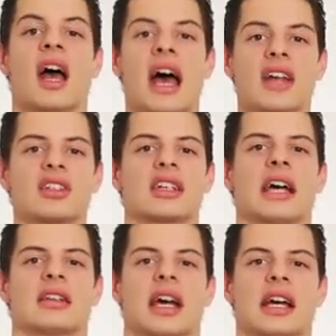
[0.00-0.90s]
As a
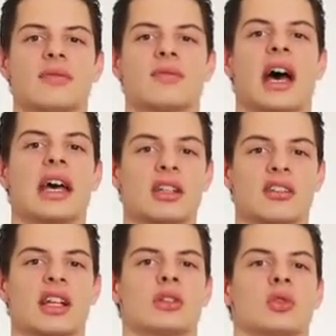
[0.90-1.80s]
guideline, I can
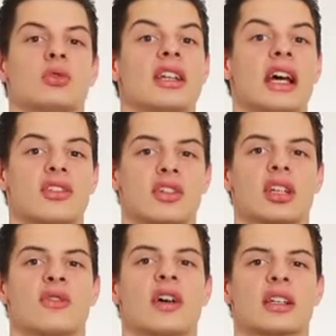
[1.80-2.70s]
tell you that I study
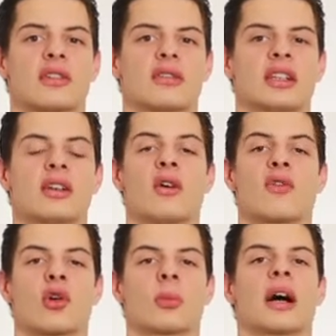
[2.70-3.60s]
effectively
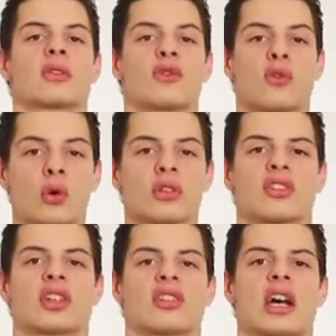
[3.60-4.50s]
for about 4 to
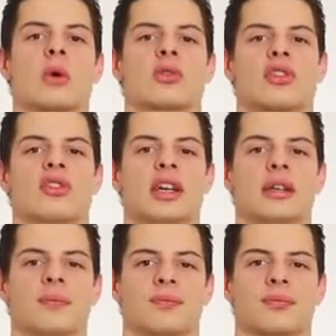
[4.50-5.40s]
6 hours a day.
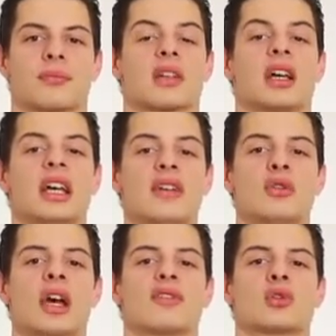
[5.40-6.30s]
If
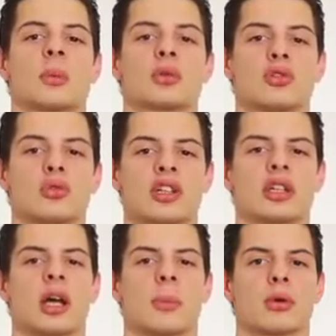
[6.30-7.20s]
you have trouble choosing a
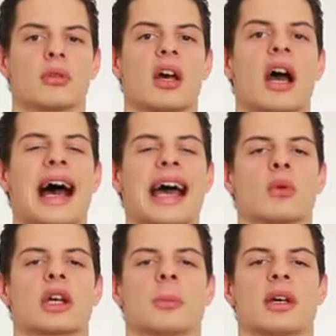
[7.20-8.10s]
number, I
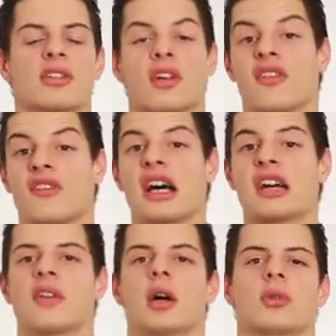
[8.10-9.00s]
recommend
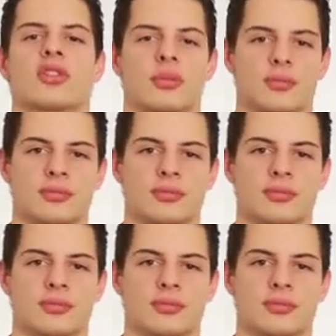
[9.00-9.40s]
5 hours.